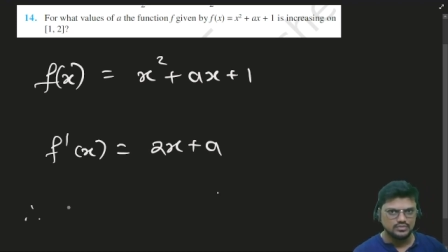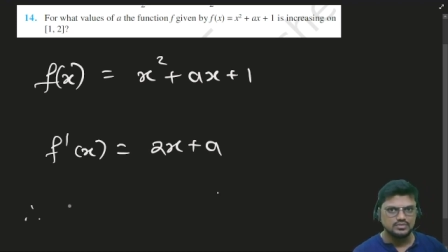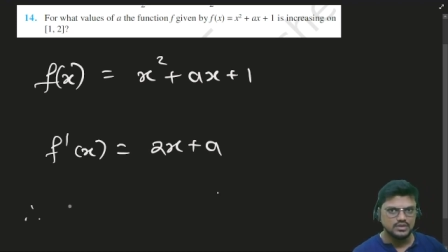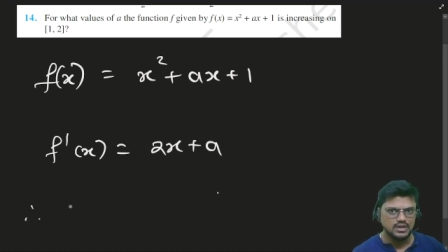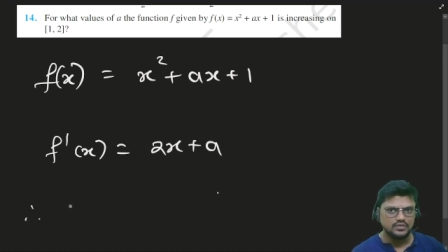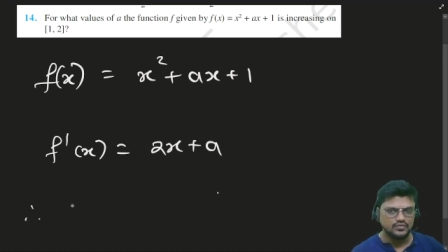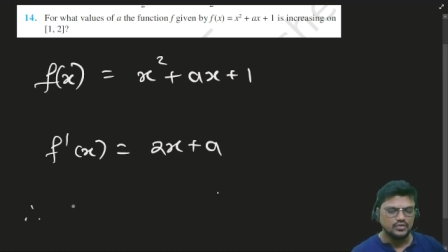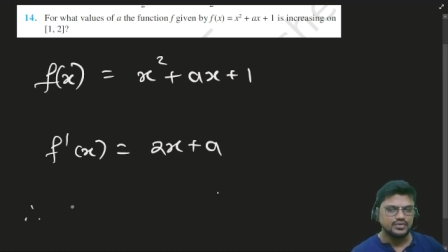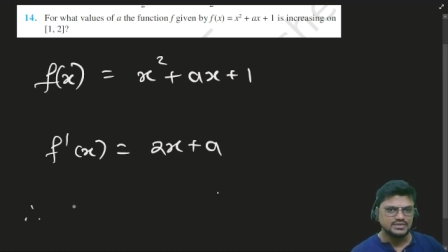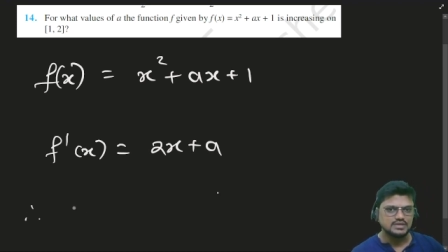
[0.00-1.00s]
the f
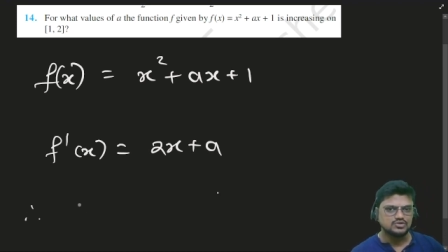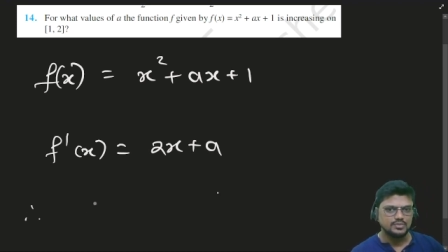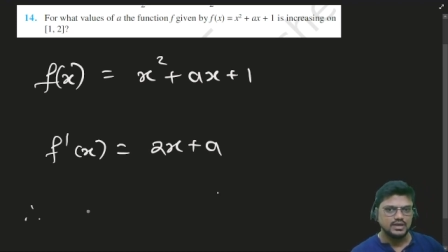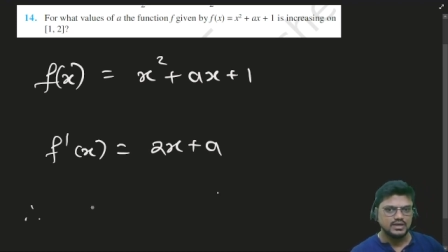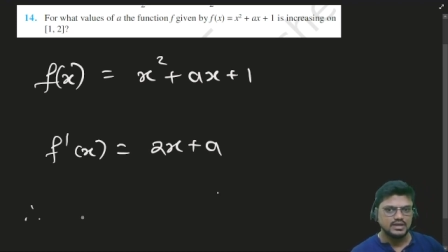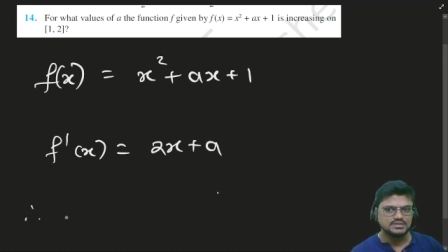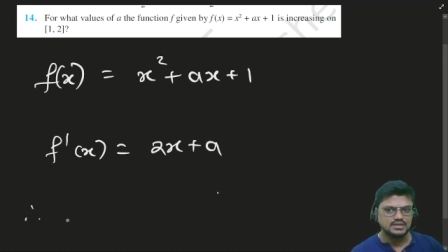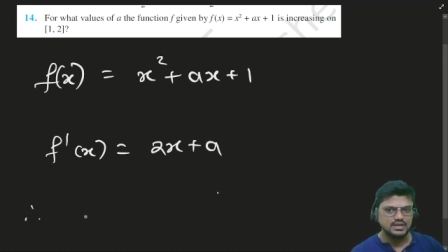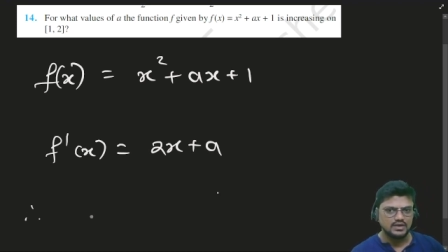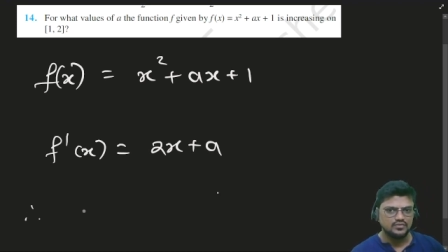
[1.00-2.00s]
of x has to be
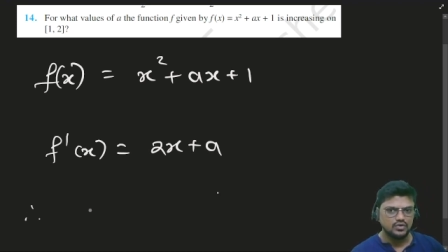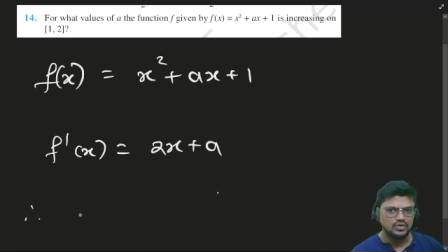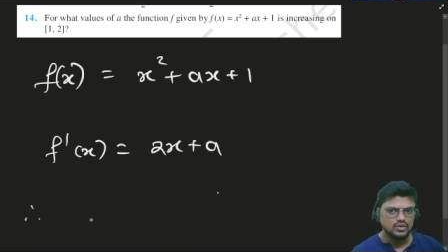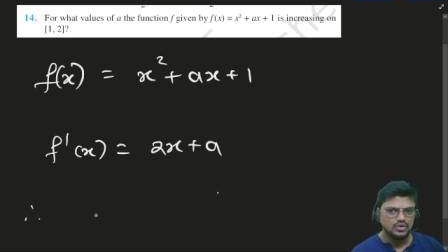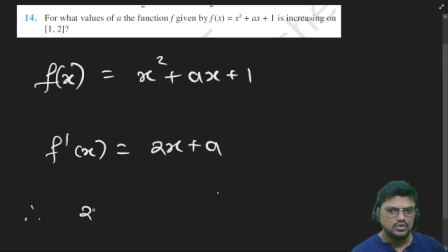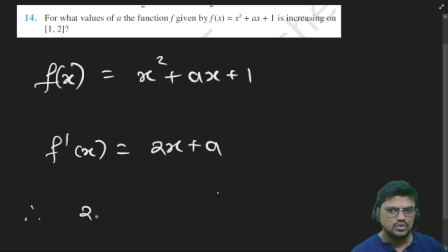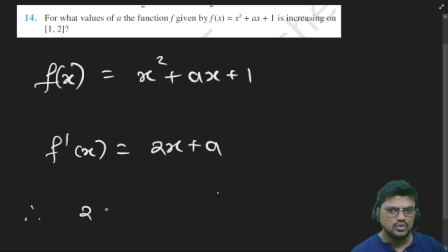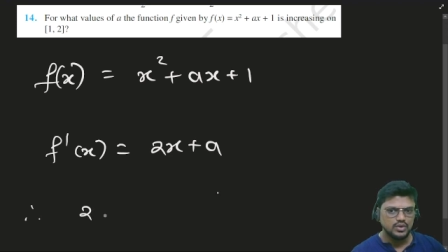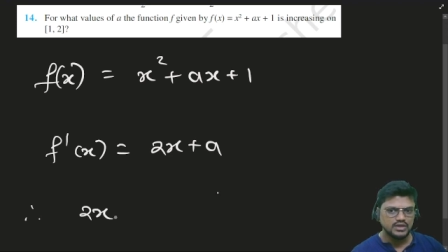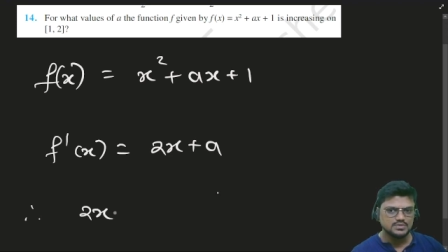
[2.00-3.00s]
increasing, therefore
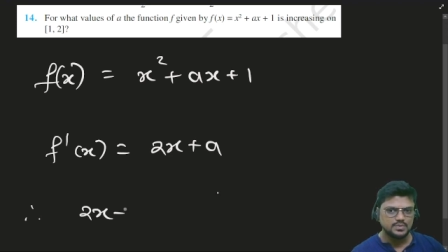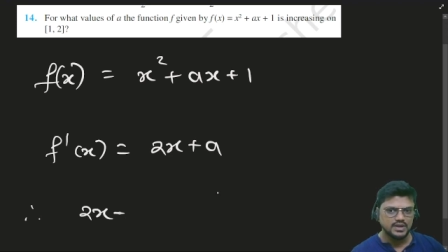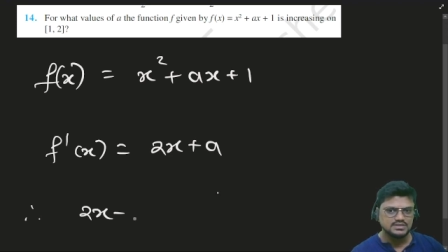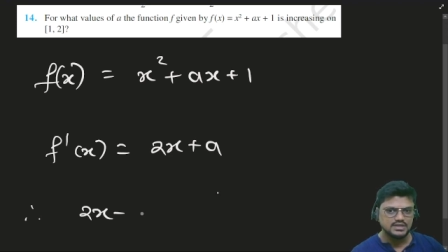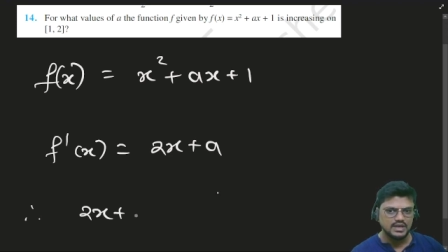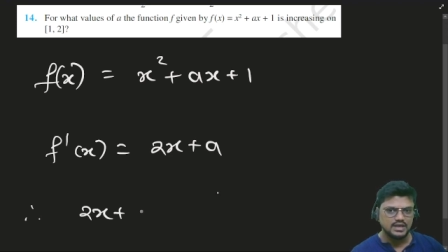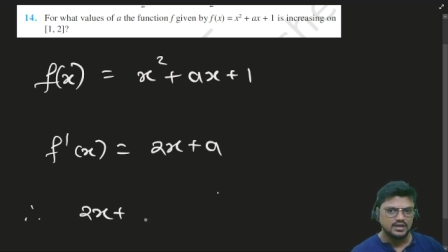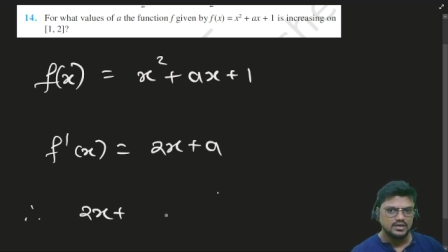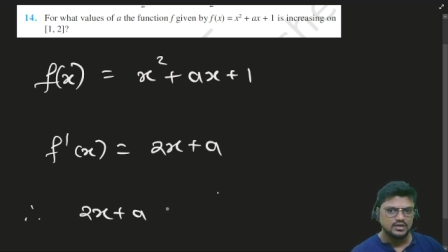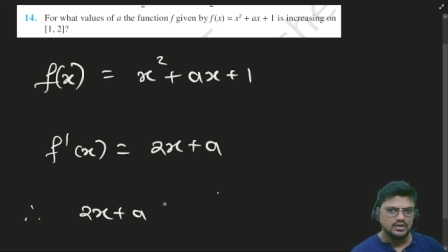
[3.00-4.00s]
2x plus
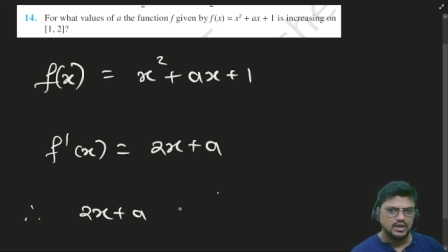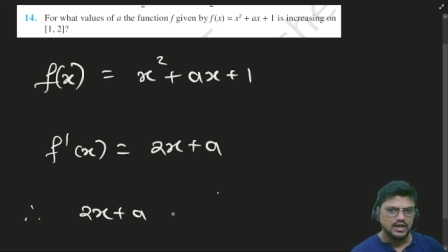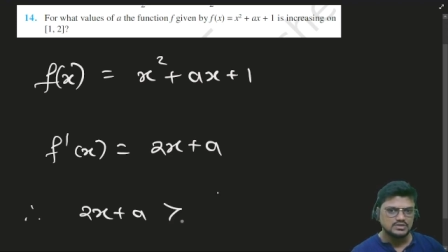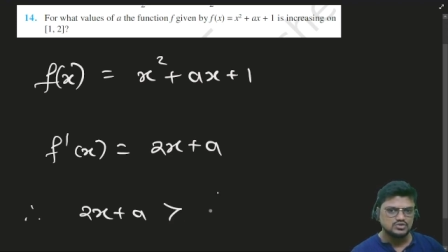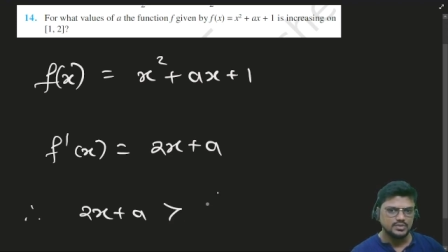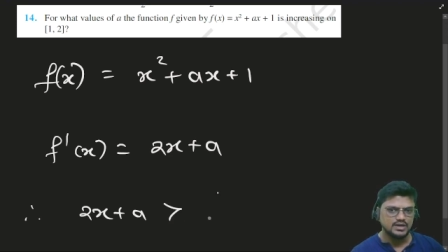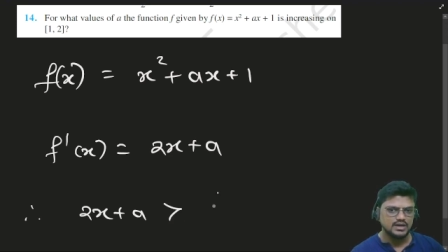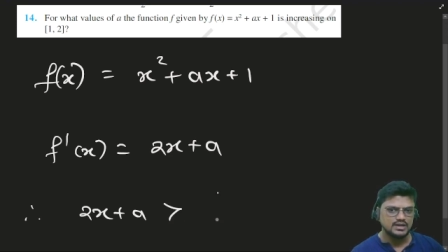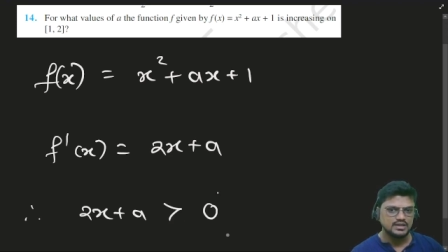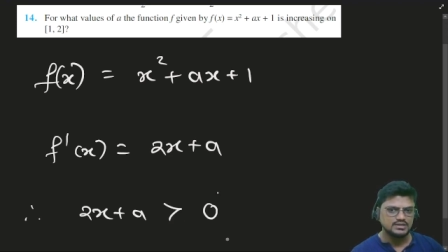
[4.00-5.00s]
a has to be
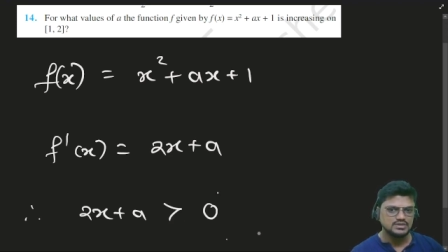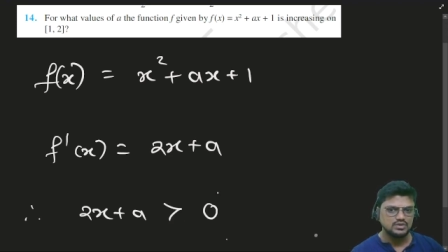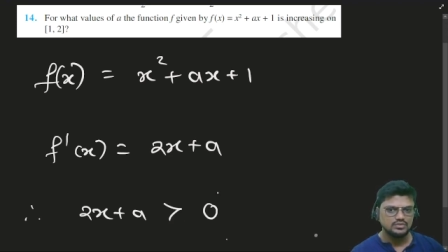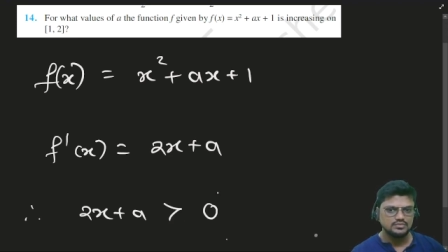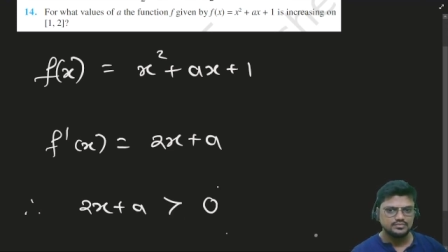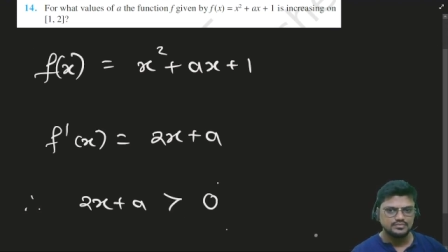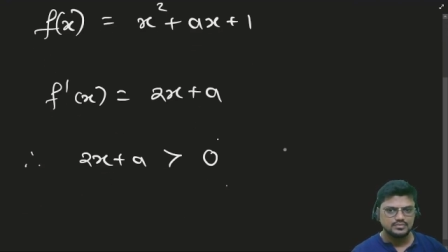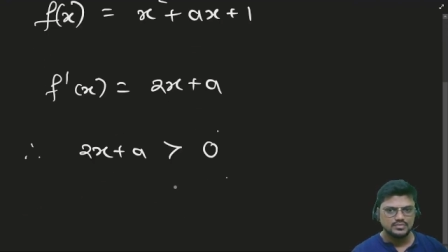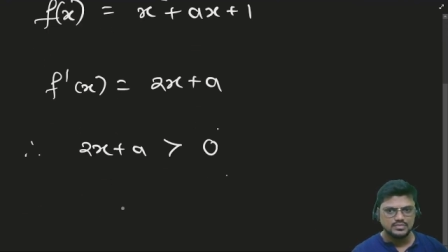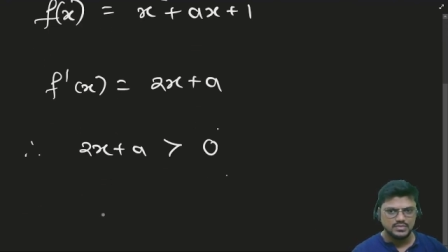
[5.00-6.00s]
greater than 0.
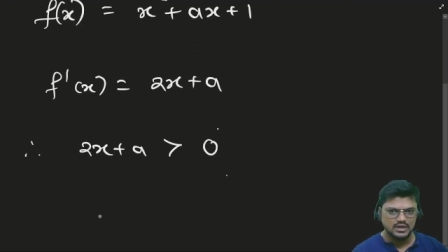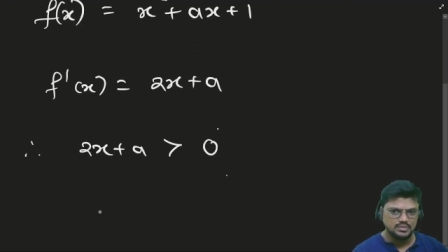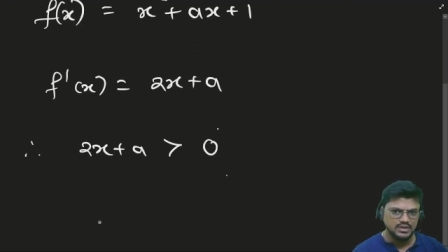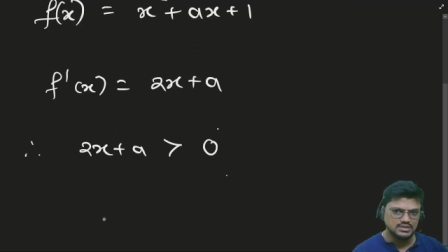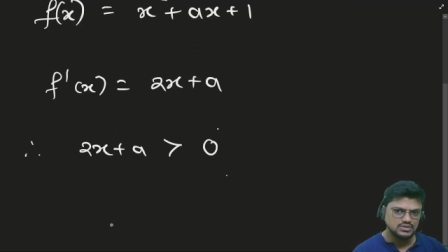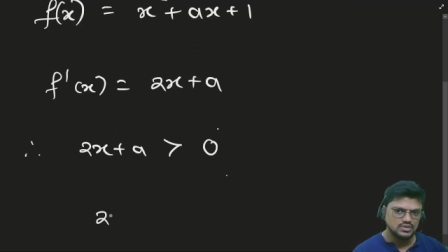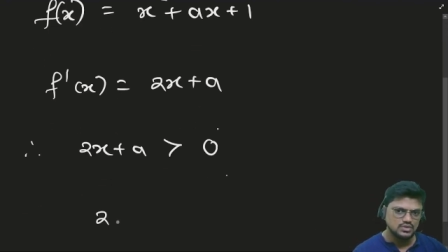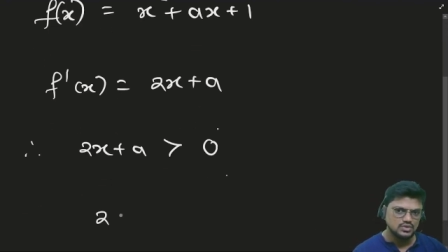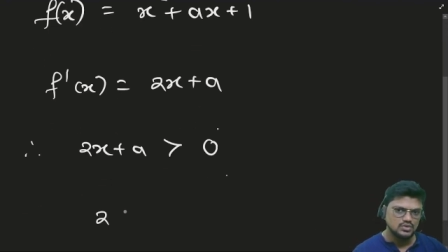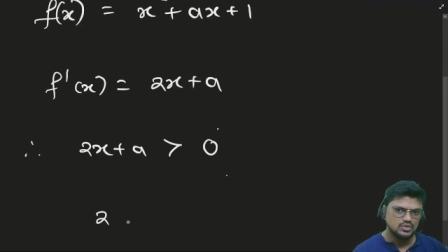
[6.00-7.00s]
That means
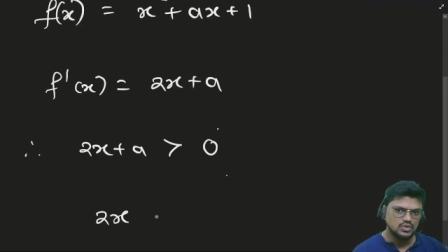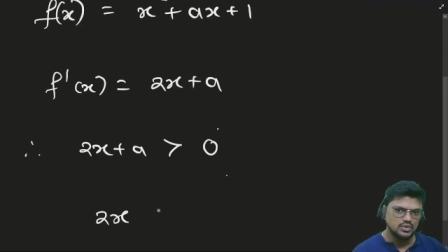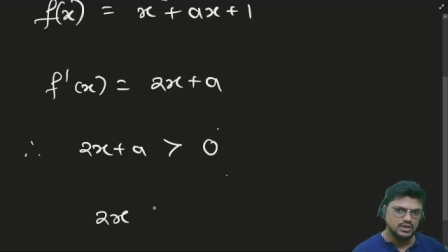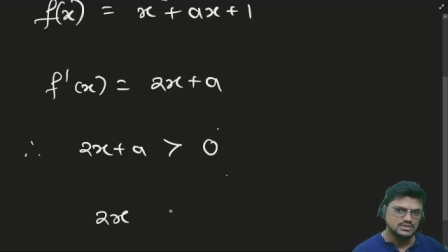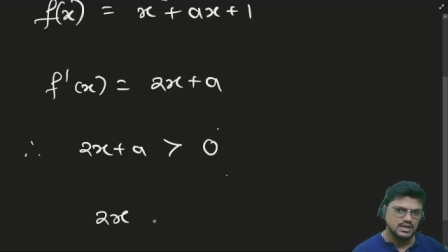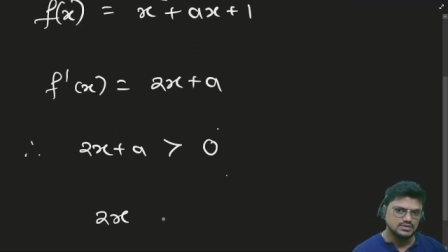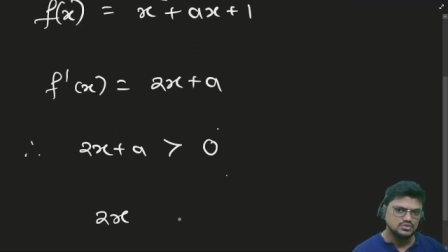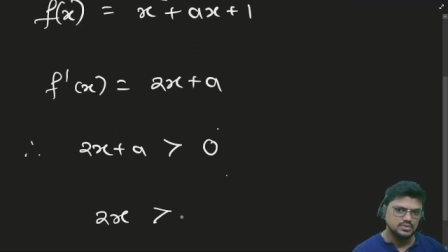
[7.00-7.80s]
2x has to